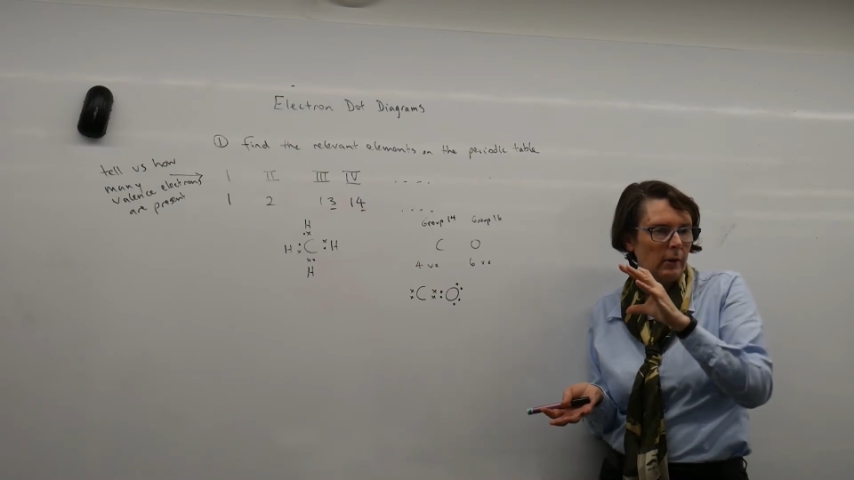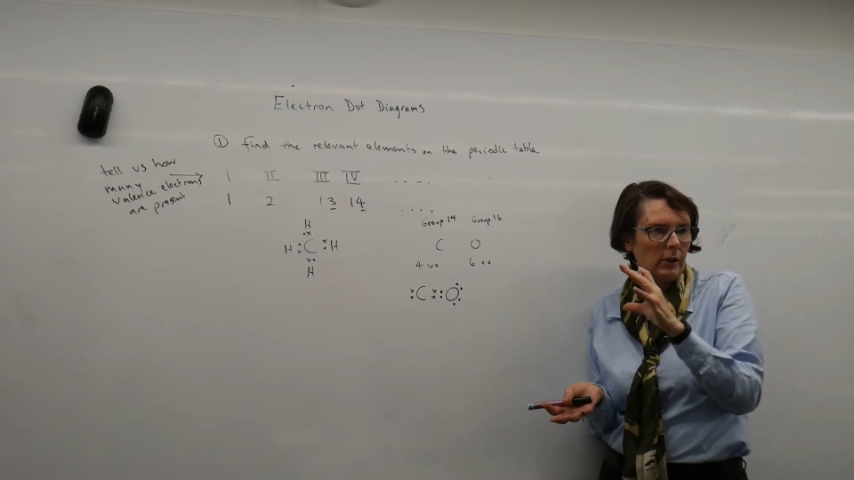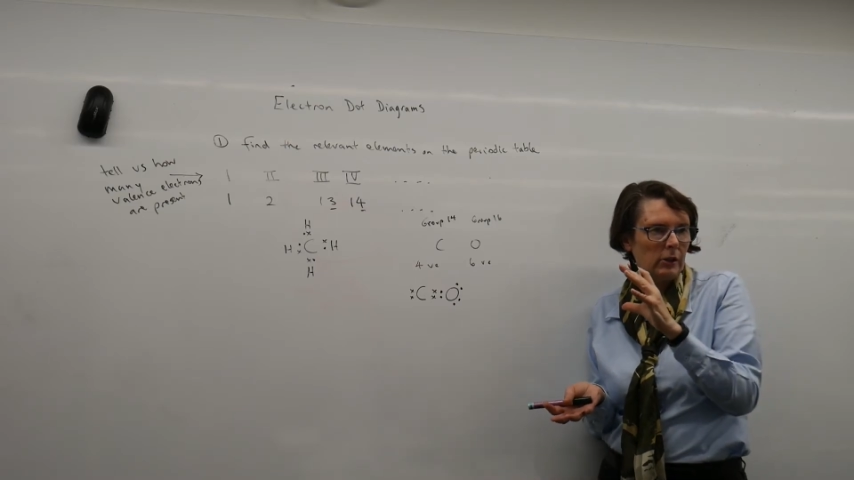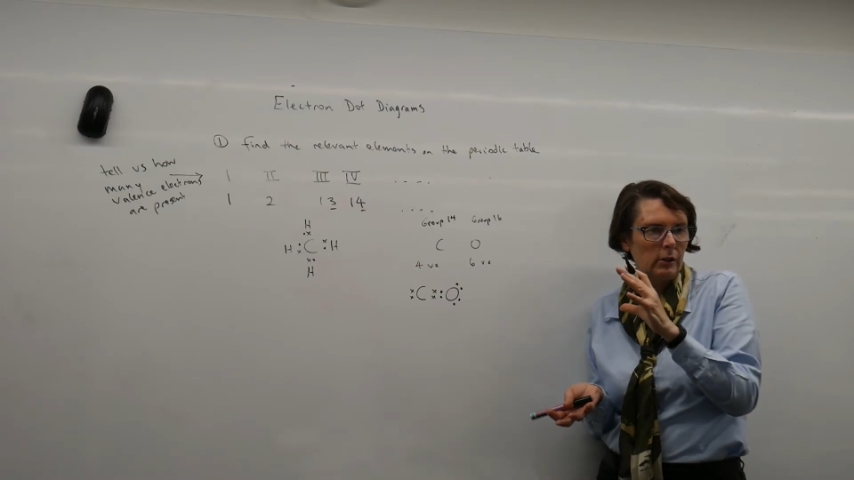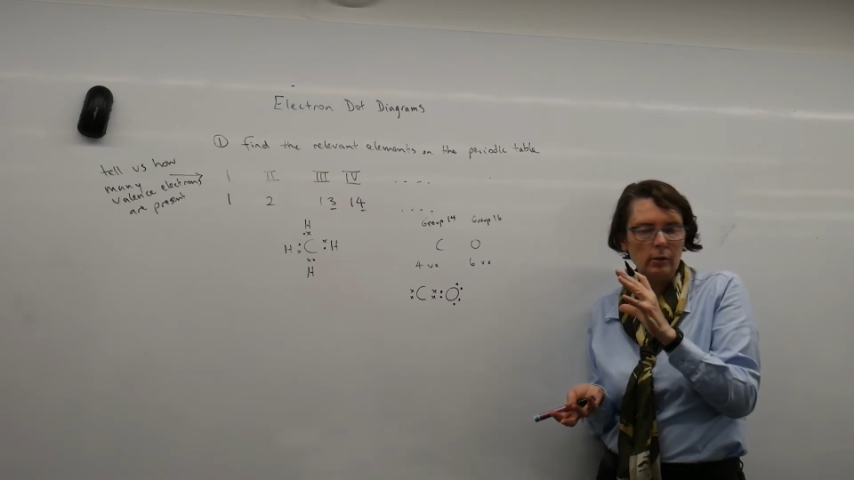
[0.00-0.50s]
way
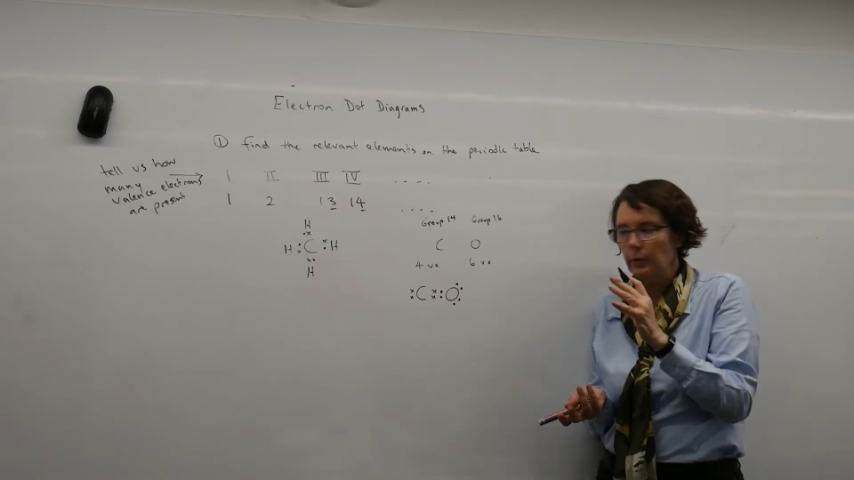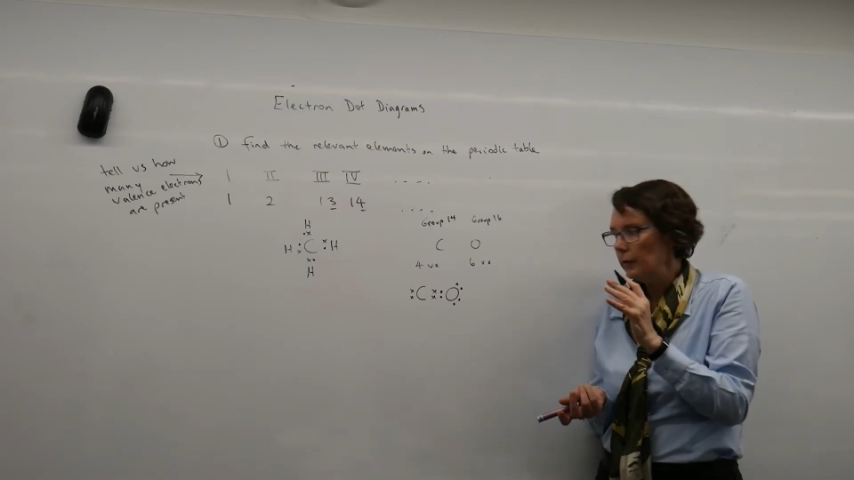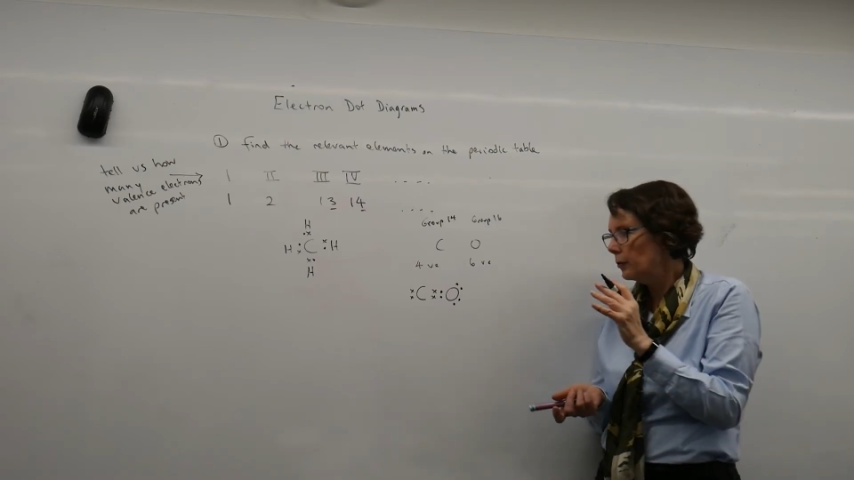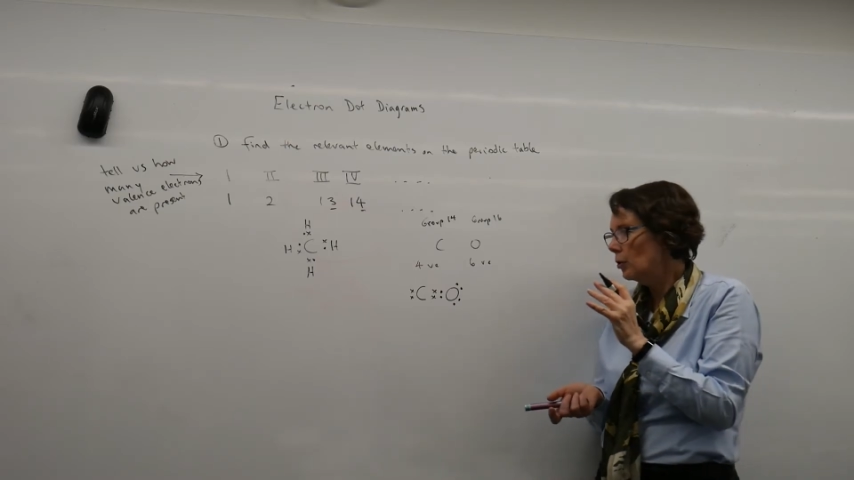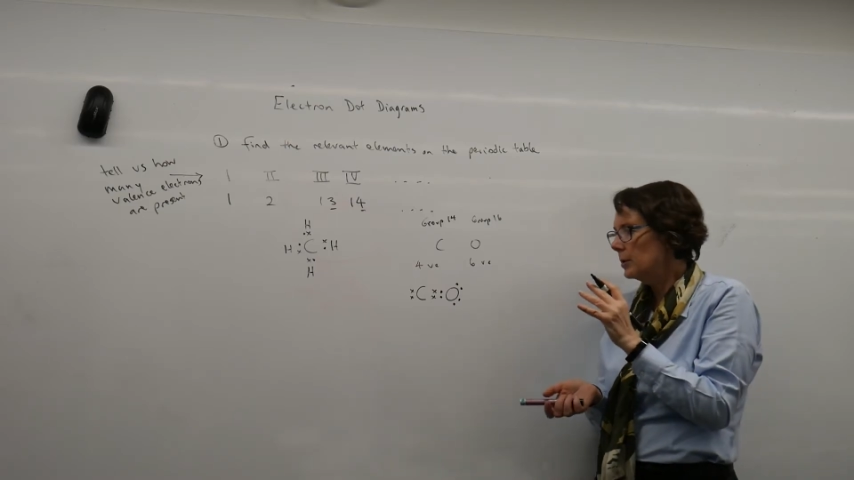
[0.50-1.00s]
so that we're
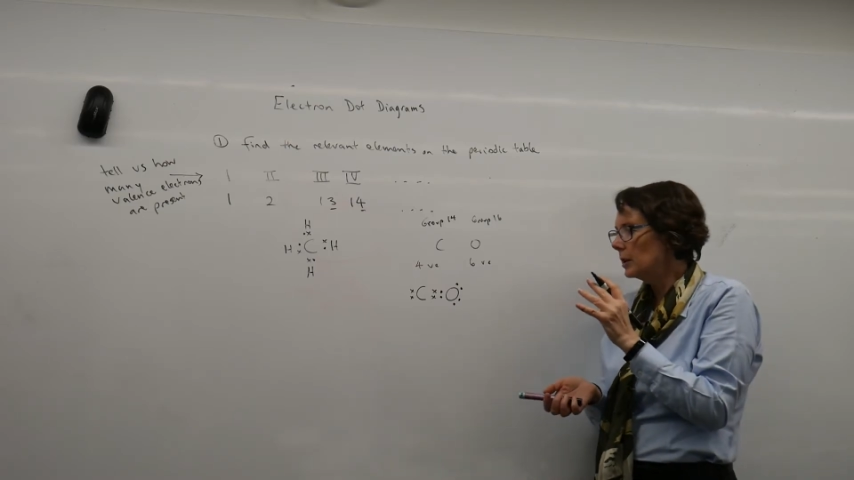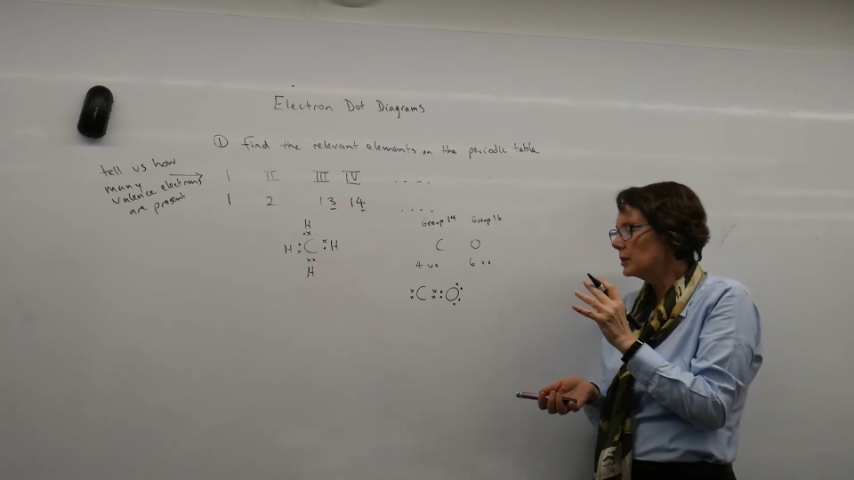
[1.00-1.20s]
forming a